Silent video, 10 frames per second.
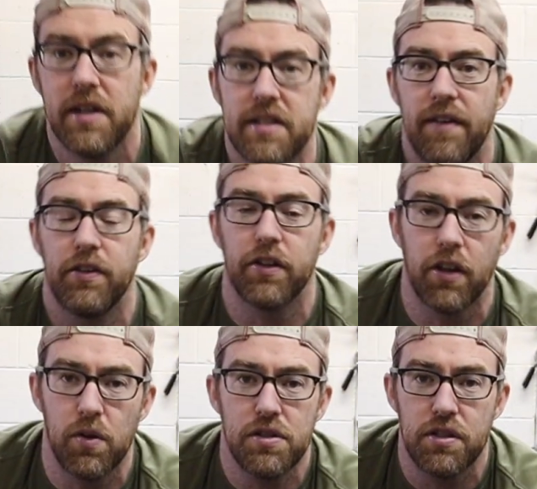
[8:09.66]
is after
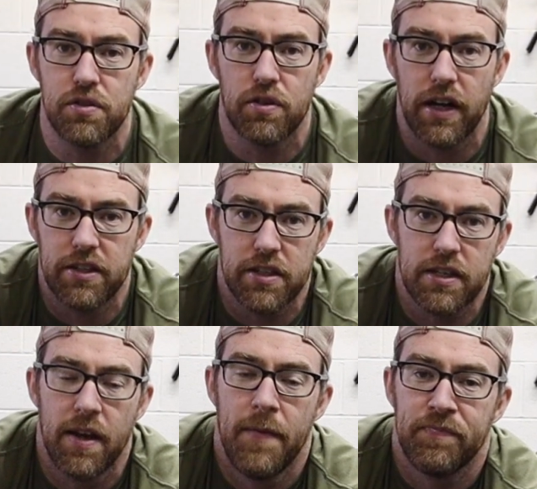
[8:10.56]
those two
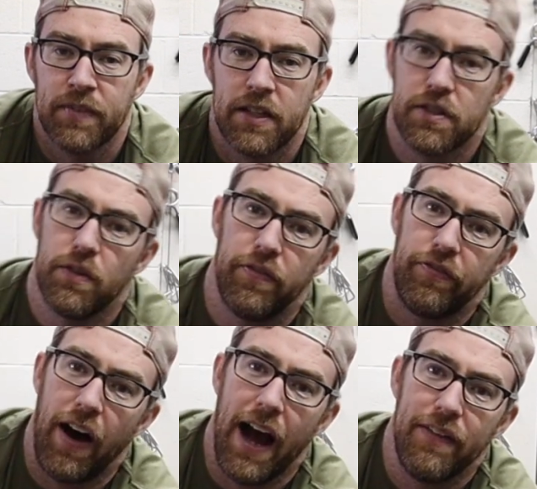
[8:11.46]
stretches is do
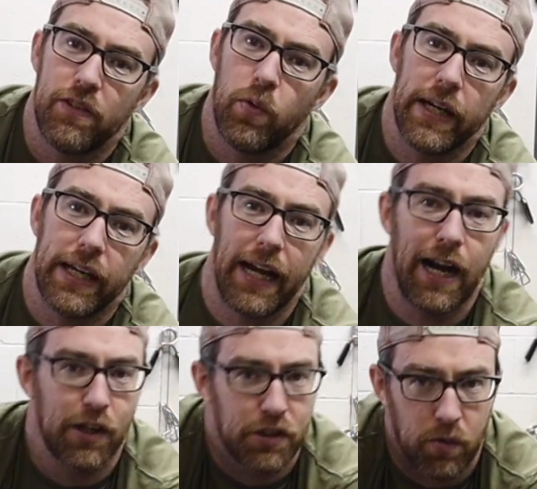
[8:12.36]
5 quick
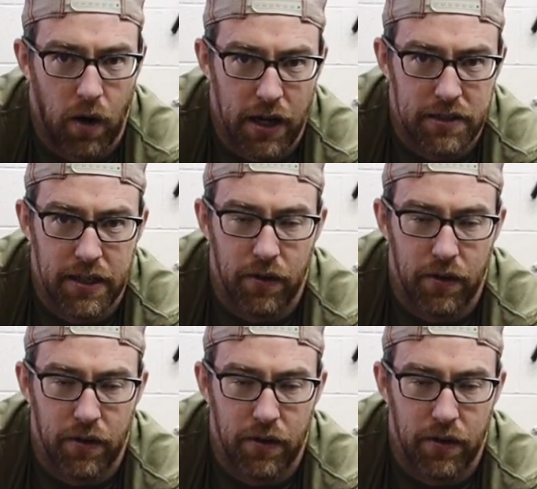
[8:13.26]
air squats.